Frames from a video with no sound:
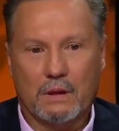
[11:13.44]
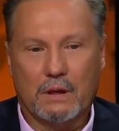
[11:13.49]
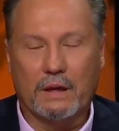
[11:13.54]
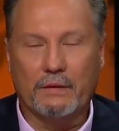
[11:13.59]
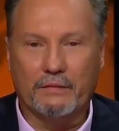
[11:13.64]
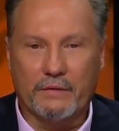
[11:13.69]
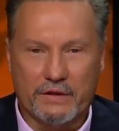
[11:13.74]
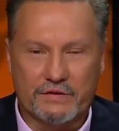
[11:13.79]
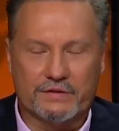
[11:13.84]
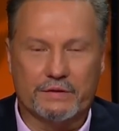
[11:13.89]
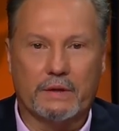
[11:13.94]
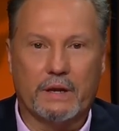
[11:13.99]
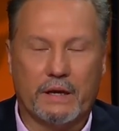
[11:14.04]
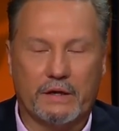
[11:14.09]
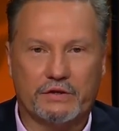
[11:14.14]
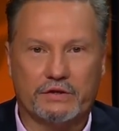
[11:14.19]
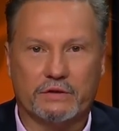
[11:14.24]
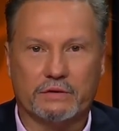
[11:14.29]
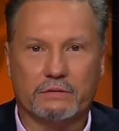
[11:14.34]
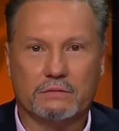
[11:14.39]
in this
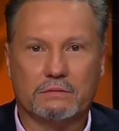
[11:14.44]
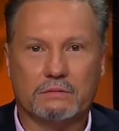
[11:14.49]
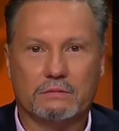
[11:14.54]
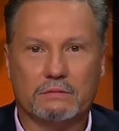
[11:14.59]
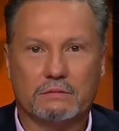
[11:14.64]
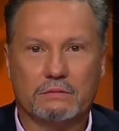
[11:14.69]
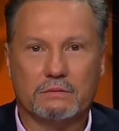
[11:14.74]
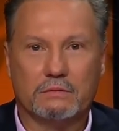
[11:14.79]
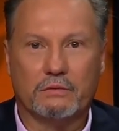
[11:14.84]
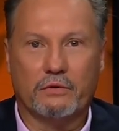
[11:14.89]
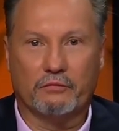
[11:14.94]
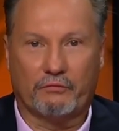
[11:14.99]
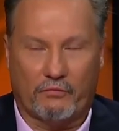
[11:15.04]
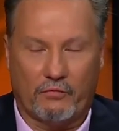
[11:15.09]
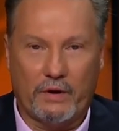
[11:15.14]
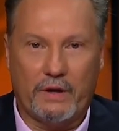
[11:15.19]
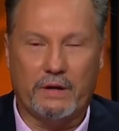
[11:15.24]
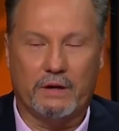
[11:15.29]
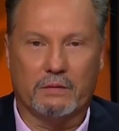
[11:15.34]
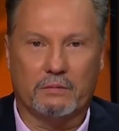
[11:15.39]
nation, the
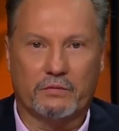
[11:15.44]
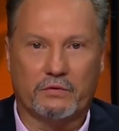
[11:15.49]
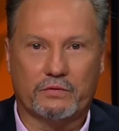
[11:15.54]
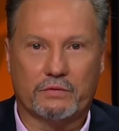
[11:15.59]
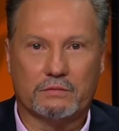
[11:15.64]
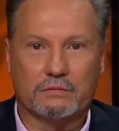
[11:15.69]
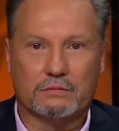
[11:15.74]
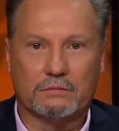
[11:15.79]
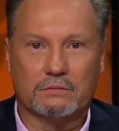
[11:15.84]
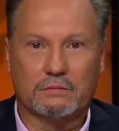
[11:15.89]
freedoms,